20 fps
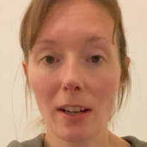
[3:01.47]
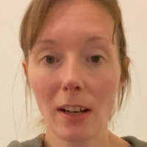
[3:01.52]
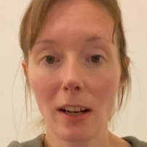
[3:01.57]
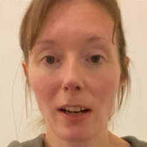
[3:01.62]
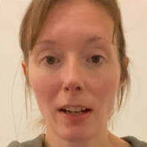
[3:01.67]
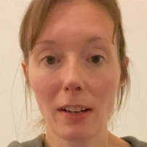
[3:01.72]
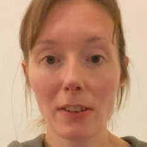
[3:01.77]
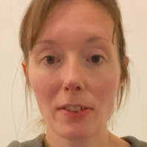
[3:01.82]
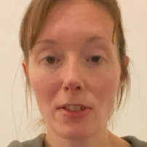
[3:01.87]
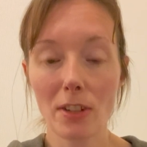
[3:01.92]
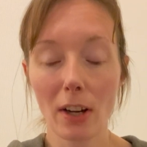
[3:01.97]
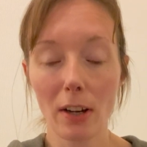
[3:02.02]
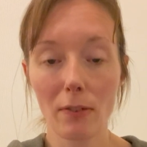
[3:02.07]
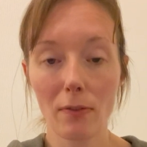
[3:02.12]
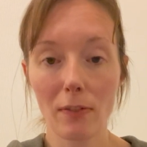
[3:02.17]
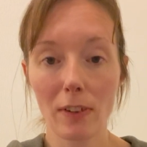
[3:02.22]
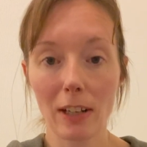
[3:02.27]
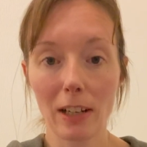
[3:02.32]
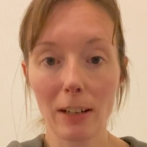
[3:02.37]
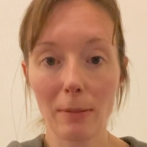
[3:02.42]
I don't
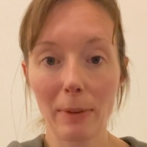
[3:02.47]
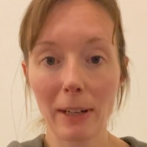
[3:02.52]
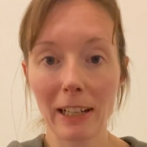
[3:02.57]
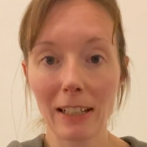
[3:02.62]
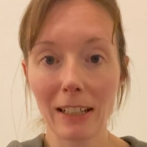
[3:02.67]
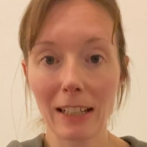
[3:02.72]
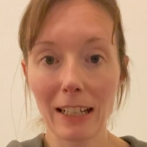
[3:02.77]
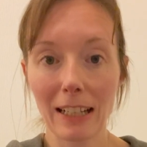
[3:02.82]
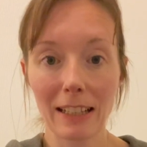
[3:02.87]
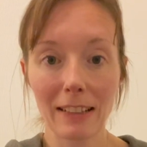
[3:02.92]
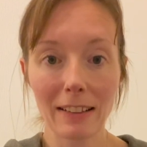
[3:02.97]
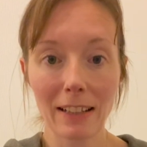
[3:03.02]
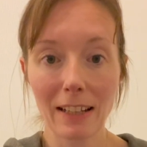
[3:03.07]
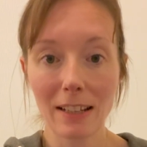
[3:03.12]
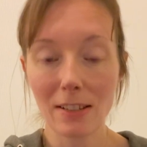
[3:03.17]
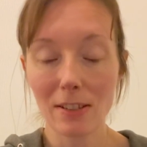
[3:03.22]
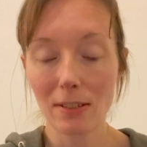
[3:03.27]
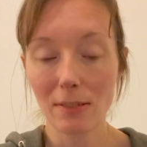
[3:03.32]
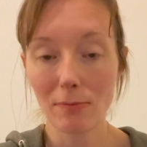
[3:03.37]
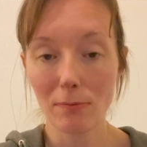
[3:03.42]
feel I'm handling
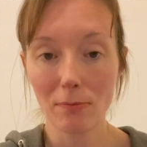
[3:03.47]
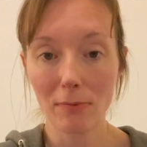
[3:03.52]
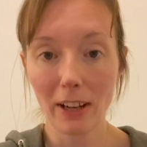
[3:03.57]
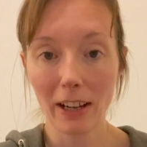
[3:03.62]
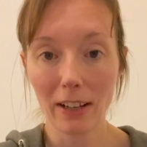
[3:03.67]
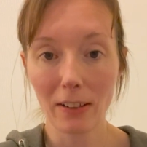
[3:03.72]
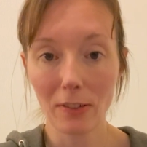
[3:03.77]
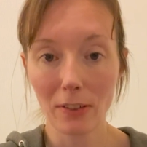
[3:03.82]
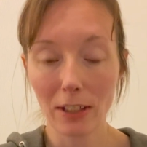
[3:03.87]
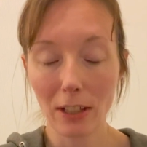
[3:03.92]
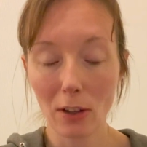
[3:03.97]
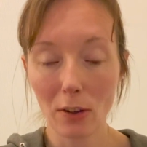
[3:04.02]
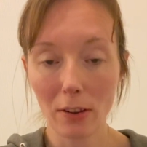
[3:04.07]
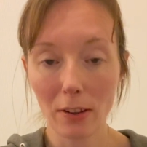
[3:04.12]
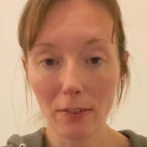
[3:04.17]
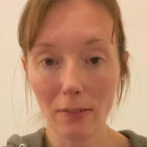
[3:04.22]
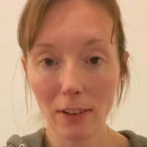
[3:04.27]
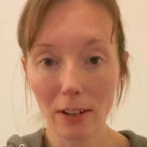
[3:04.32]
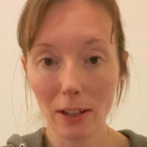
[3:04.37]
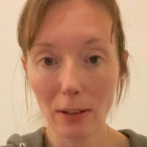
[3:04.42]
this, that or the other
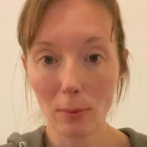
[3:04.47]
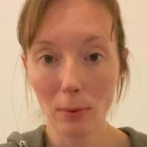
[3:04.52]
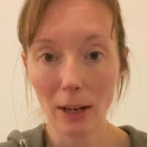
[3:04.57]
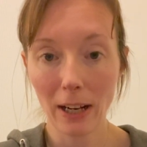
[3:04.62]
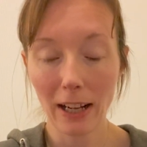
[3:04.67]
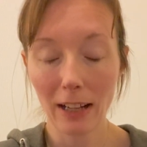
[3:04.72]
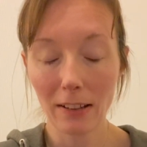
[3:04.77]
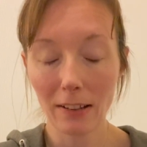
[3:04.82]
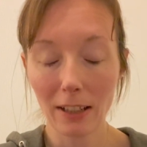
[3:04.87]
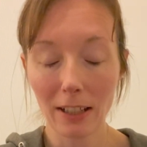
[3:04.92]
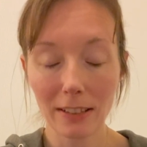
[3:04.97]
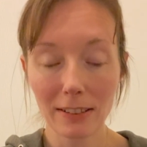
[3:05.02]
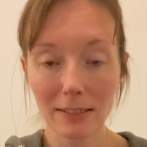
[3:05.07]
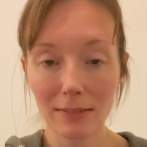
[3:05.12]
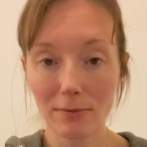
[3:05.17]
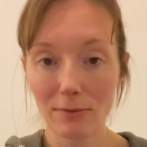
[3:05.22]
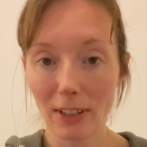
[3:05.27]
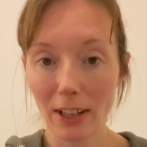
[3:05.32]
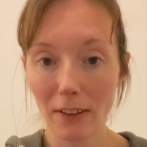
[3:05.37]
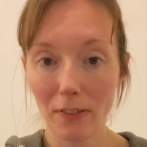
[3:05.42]
very well. I
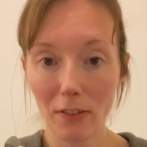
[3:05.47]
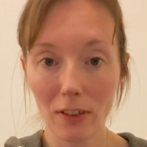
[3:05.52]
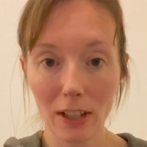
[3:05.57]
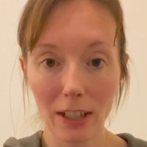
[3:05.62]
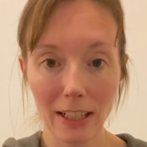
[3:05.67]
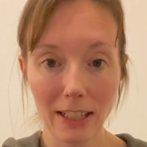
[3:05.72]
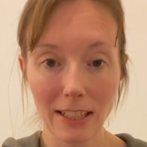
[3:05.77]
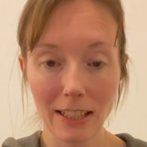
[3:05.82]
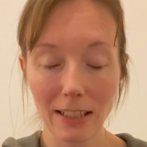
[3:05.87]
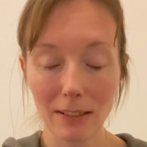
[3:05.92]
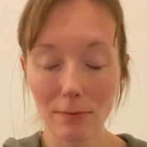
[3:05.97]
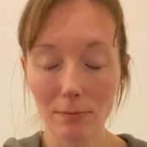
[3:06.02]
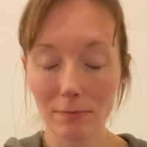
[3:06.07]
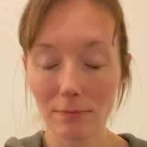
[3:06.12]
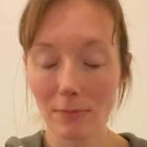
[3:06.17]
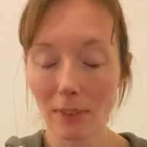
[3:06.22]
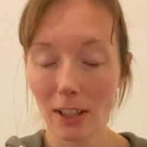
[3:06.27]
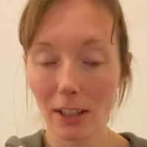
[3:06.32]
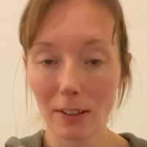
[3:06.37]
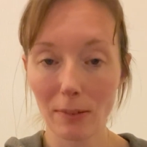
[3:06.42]
definitely
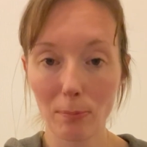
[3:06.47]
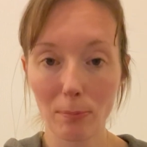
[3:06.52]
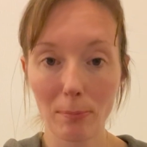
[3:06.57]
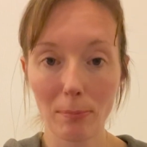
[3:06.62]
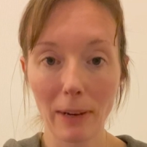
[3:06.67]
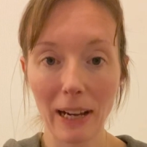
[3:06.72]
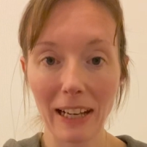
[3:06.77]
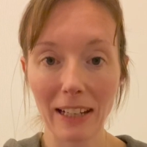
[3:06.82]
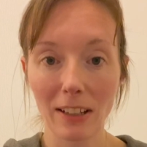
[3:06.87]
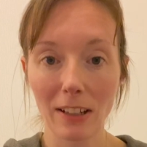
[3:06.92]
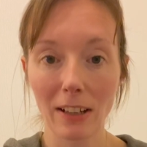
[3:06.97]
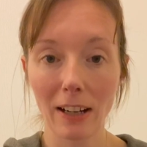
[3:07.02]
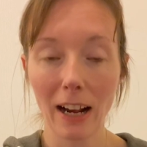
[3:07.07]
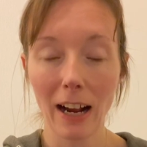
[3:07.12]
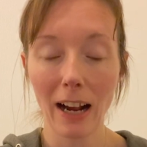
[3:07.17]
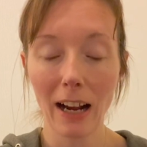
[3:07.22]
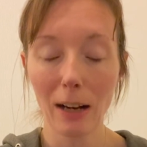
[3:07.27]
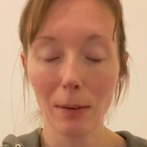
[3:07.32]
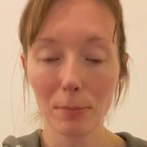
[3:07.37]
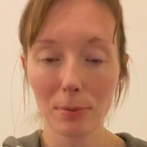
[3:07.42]
didn't. I made an
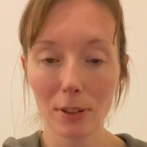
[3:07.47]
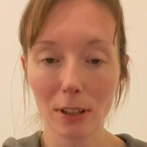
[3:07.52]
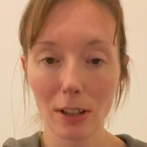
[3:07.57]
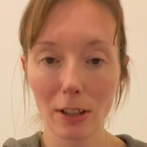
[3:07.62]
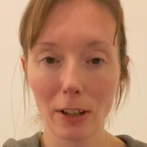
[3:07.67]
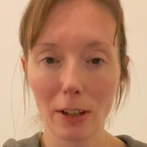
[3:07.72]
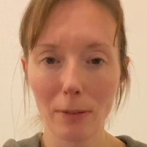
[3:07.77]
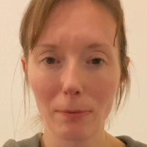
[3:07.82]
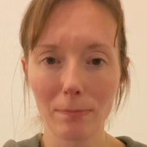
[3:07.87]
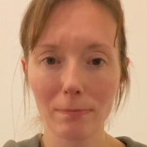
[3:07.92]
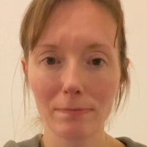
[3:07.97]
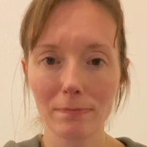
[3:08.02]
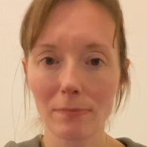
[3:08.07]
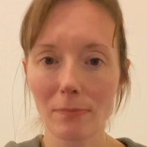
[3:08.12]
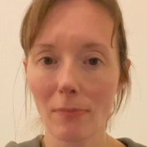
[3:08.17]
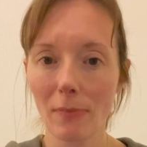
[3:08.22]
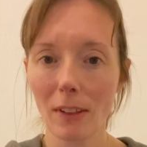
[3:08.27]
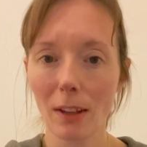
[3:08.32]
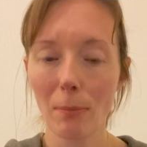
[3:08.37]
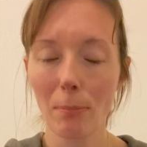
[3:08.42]
absolute
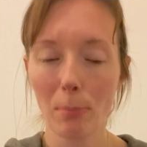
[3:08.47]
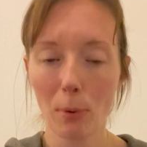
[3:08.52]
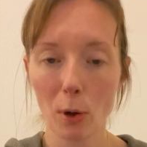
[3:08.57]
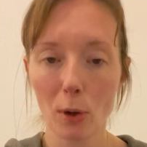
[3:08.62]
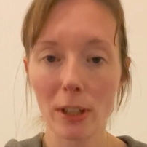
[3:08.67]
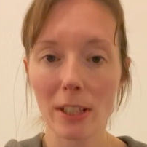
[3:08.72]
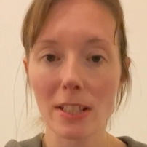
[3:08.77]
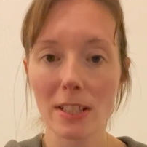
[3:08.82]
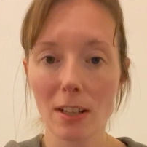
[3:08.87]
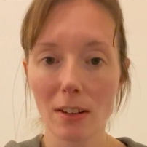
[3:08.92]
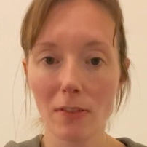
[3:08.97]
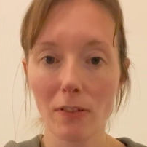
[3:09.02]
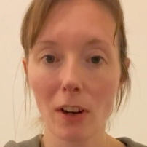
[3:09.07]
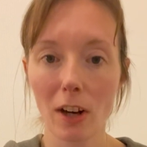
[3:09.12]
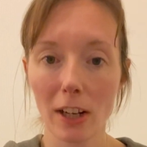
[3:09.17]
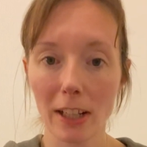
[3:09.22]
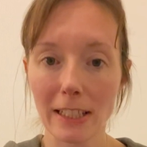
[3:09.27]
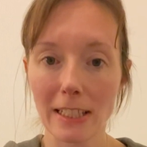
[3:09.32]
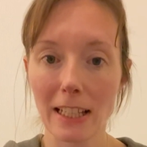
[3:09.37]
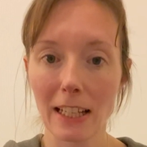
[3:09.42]
point of
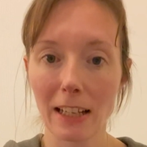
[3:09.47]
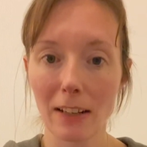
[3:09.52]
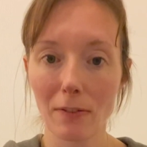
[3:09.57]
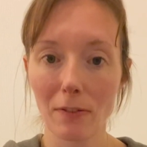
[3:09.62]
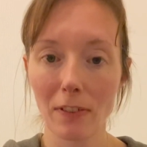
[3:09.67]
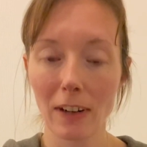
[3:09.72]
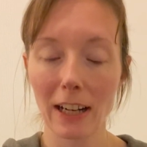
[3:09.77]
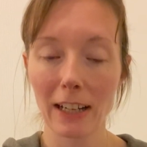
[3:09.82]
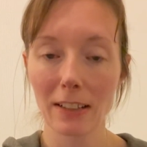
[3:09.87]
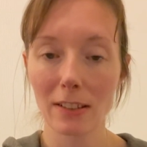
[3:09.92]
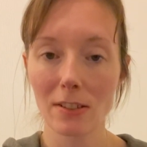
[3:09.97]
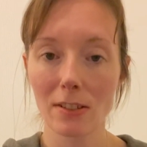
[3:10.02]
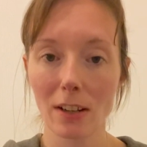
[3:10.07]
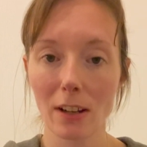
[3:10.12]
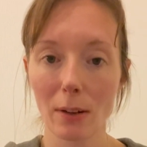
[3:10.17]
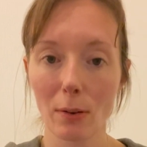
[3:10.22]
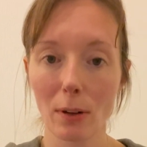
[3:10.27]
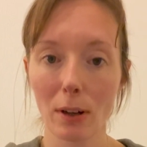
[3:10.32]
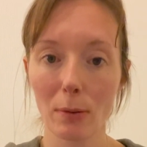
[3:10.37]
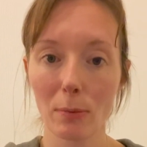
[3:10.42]
hiding it, in fact,
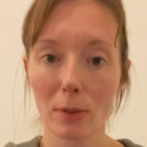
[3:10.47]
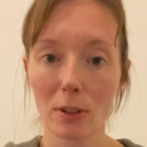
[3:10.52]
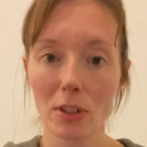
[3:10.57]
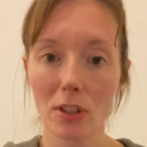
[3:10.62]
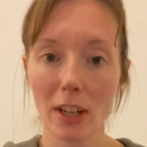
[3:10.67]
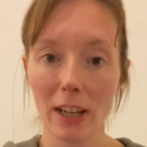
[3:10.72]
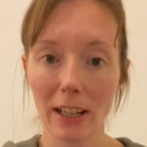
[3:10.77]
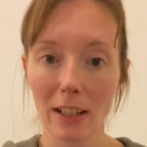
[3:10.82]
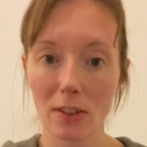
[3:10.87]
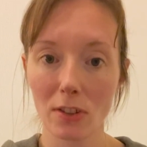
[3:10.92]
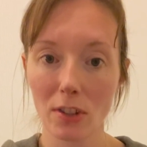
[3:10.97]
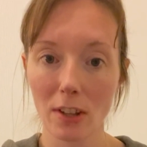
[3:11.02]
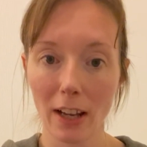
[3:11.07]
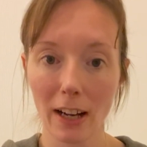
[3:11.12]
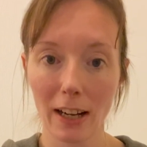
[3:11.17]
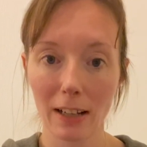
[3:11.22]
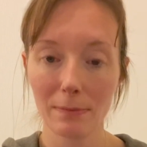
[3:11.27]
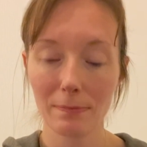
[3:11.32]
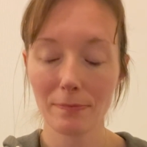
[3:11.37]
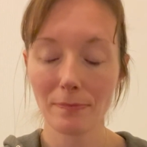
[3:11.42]
so I would change
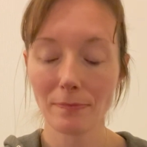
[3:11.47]
that.